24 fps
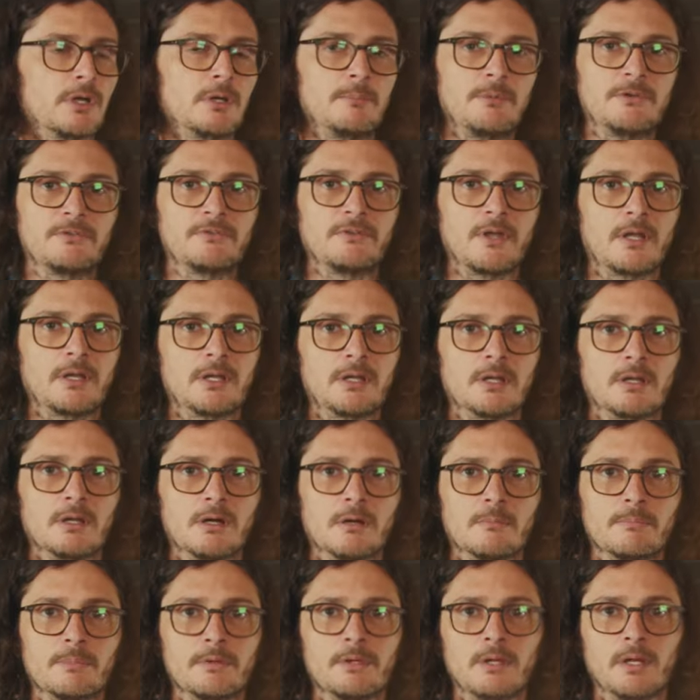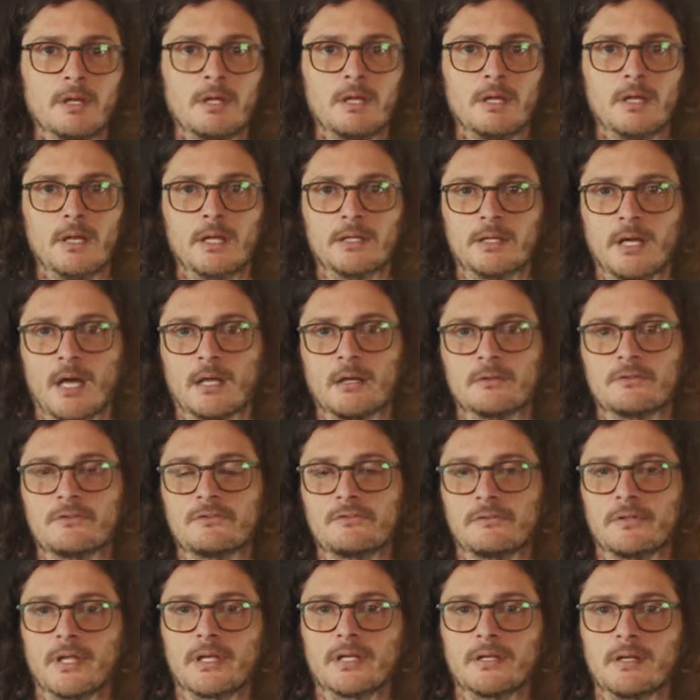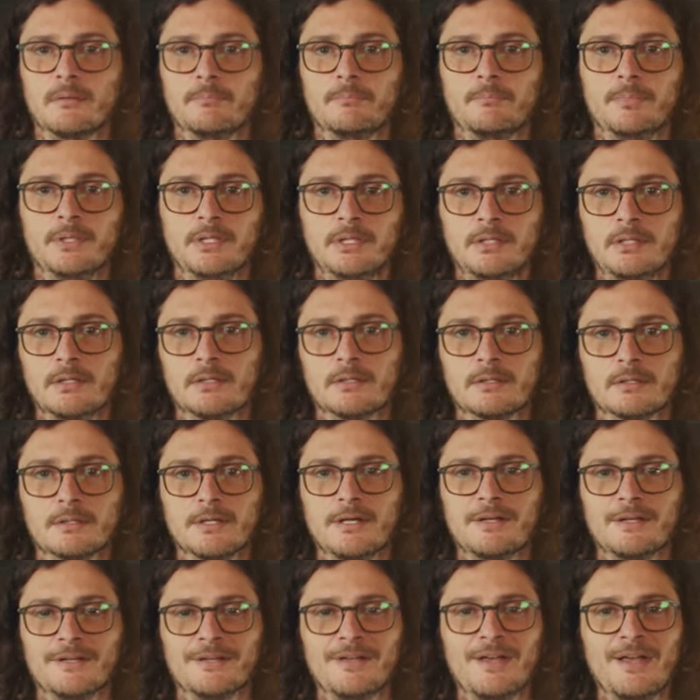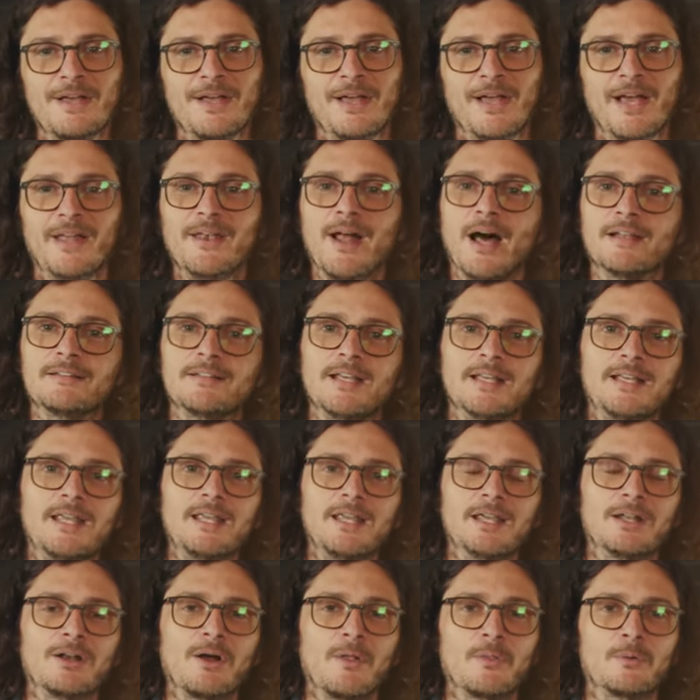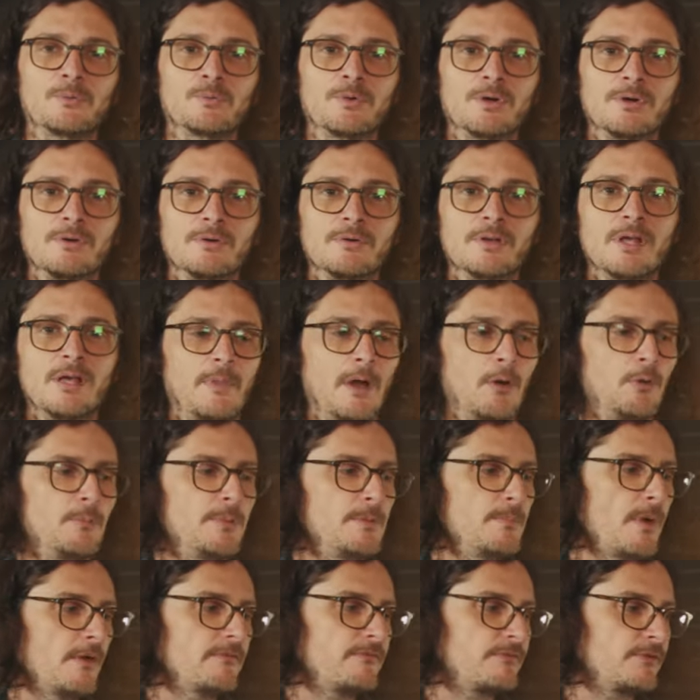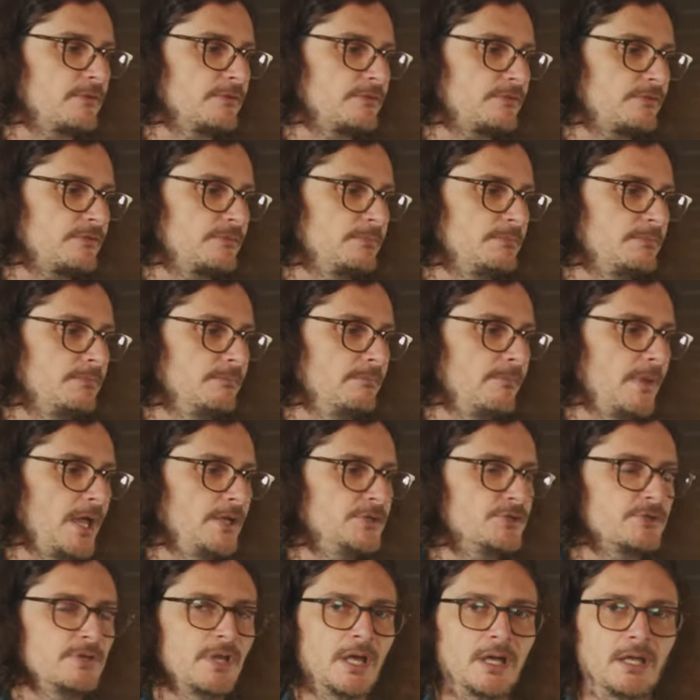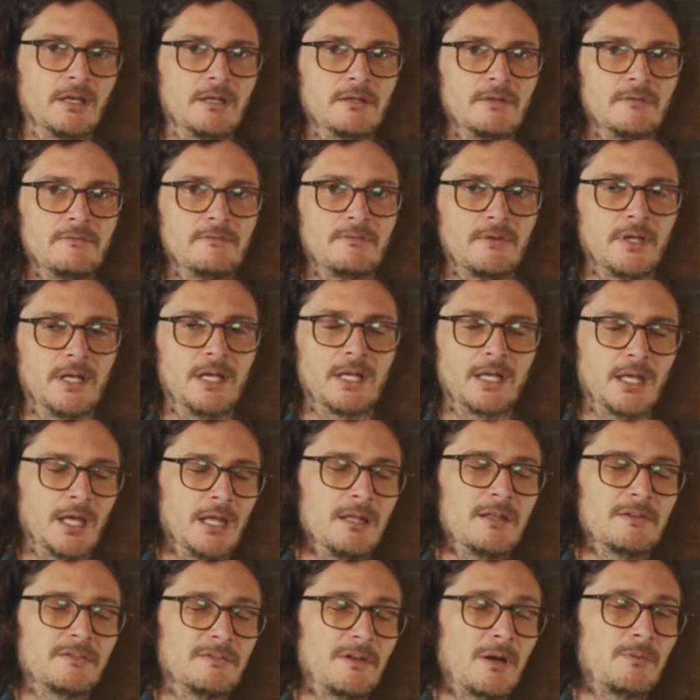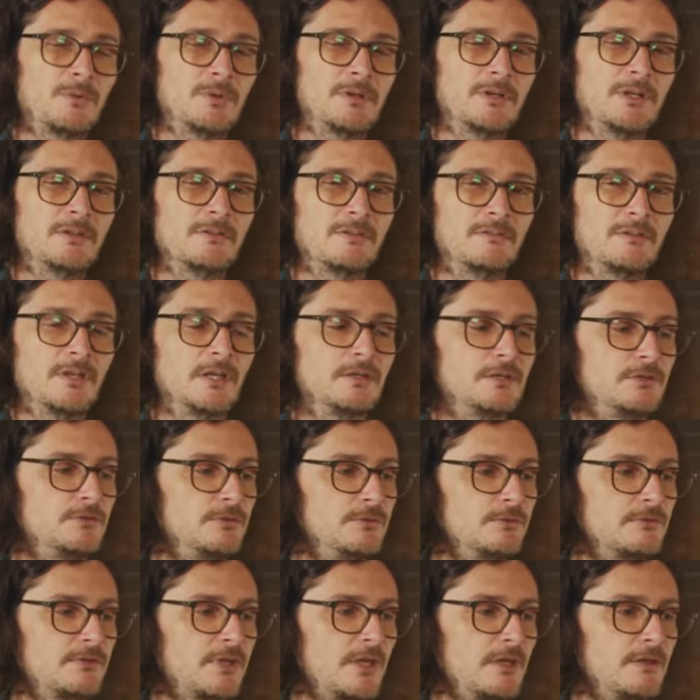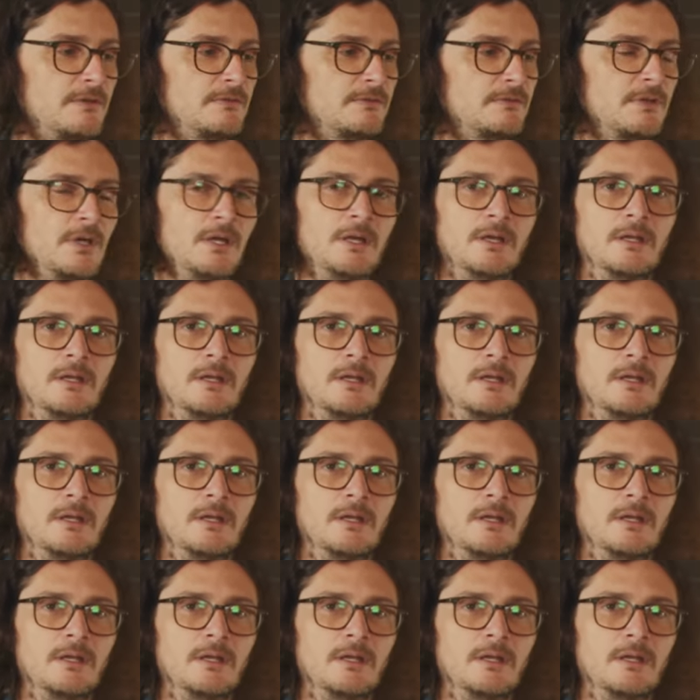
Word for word: going to be setting it up and kind of just letting it be and not taking it on the road. That would be my first major negative. And again, it's not really its intended use case.